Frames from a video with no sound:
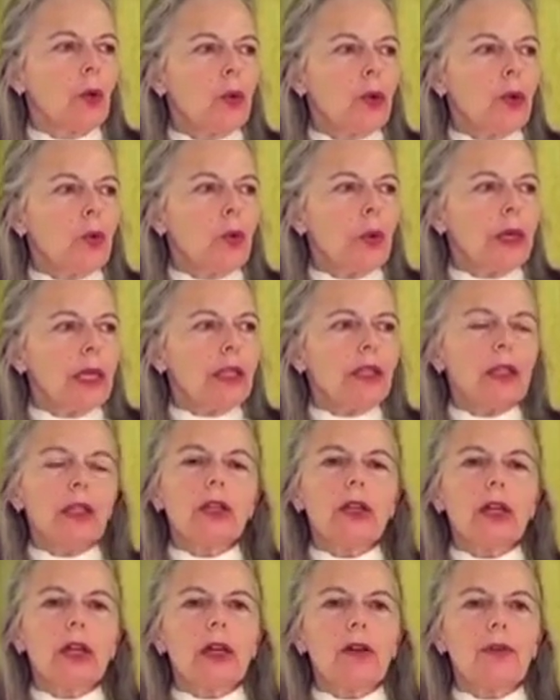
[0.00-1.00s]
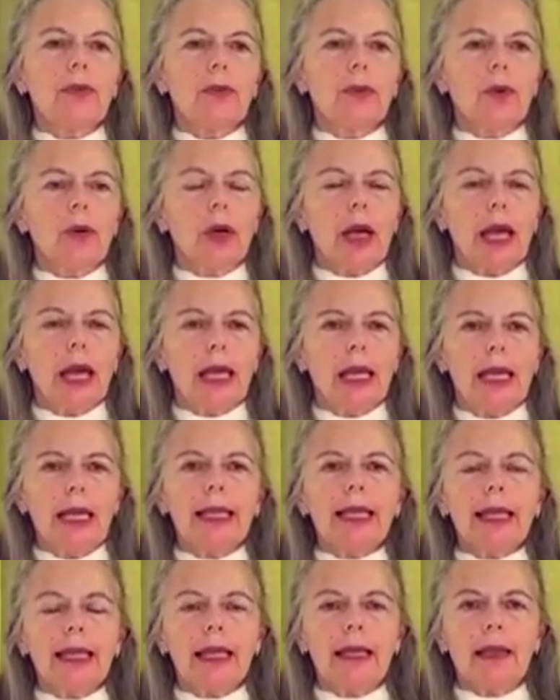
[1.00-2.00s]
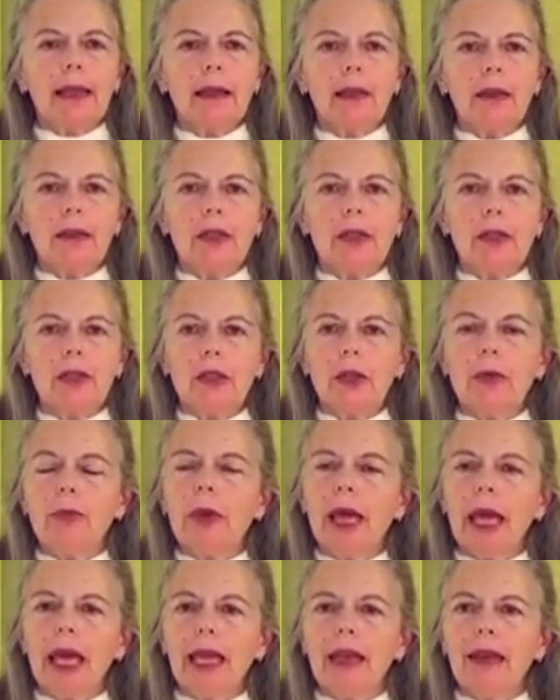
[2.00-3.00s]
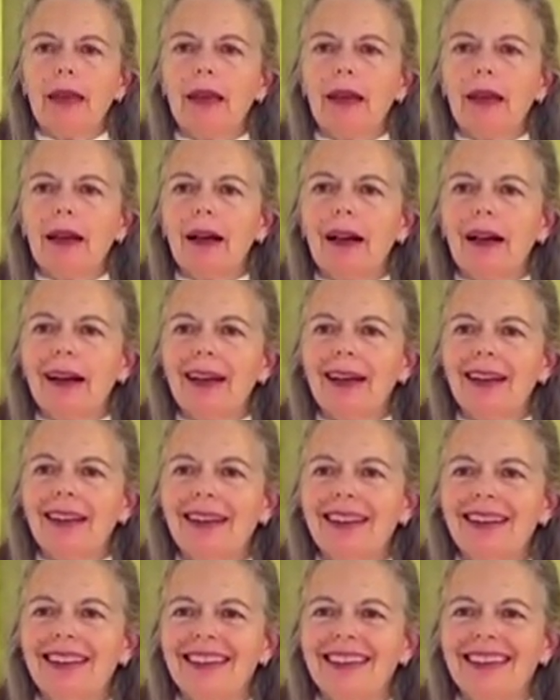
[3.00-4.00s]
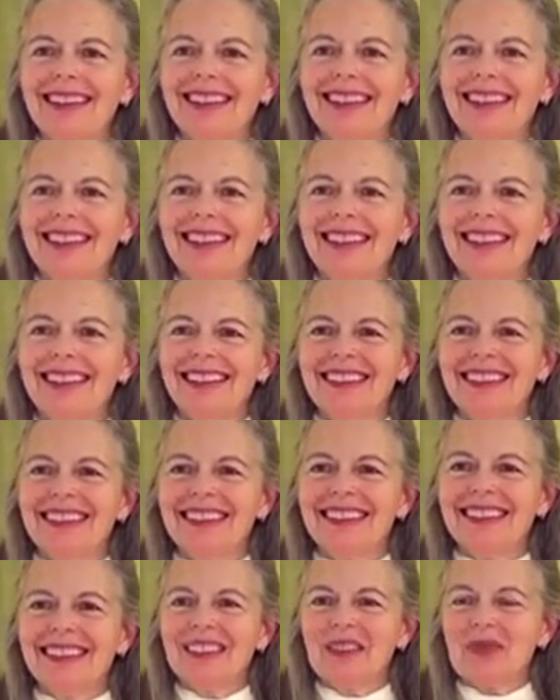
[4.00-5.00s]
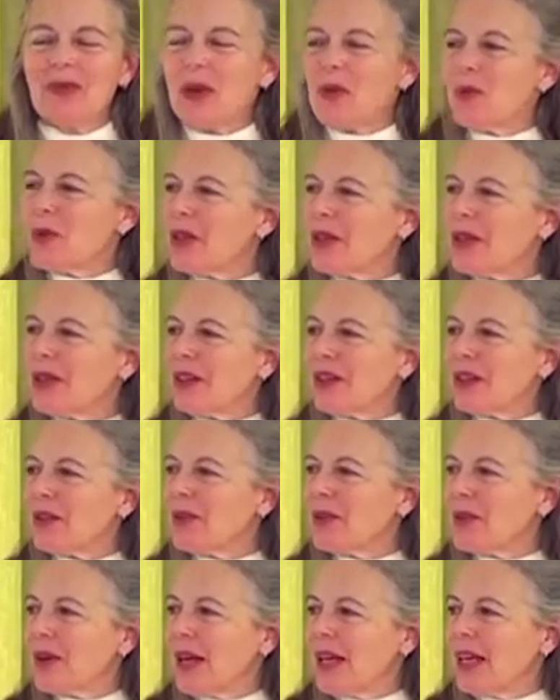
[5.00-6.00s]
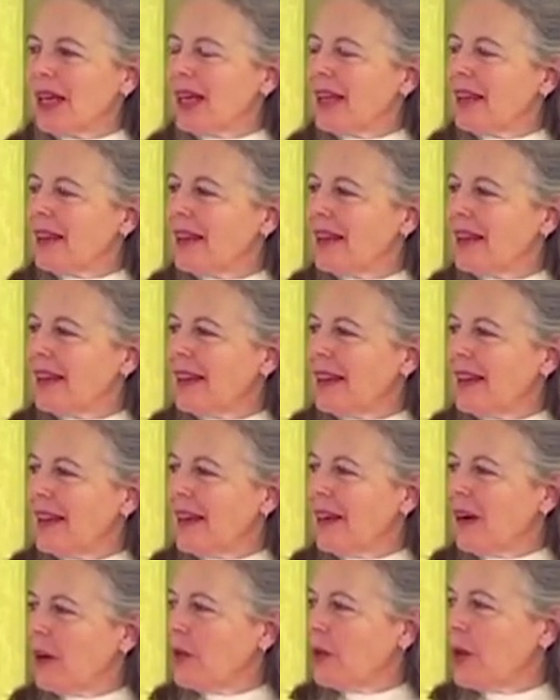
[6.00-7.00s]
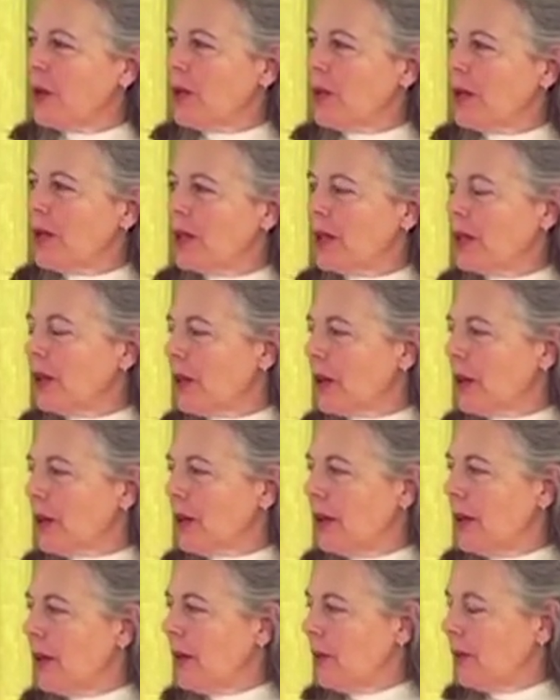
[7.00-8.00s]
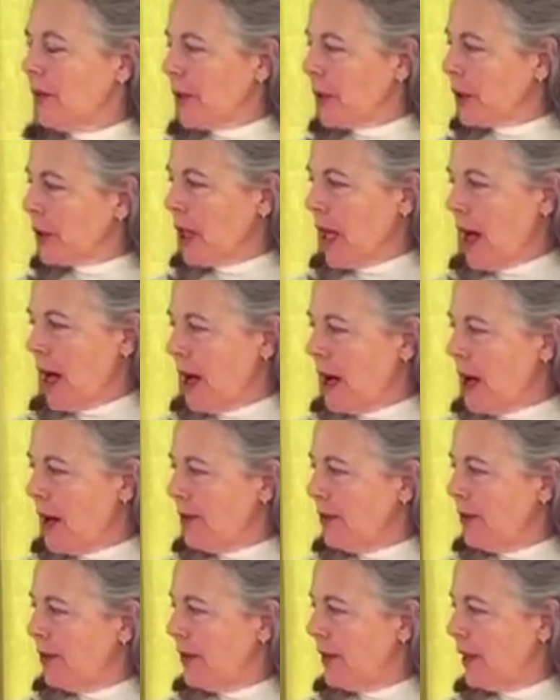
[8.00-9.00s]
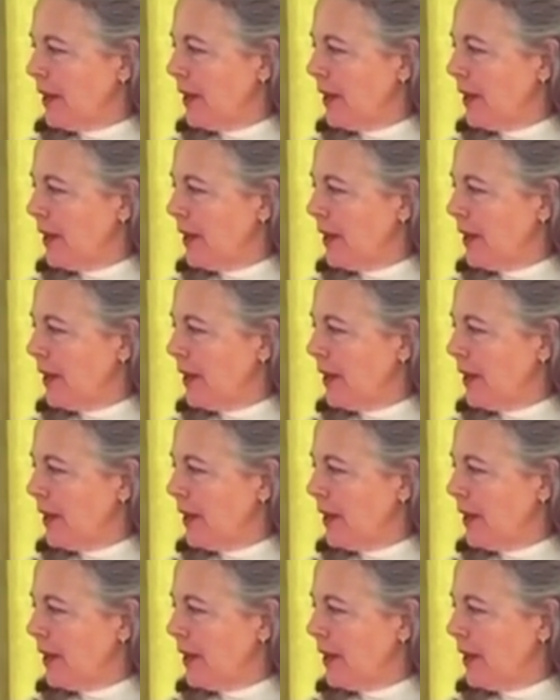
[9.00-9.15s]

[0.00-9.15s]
would we look for anything to depend on. We wouldn't look for anything there. We wouldn't look for love.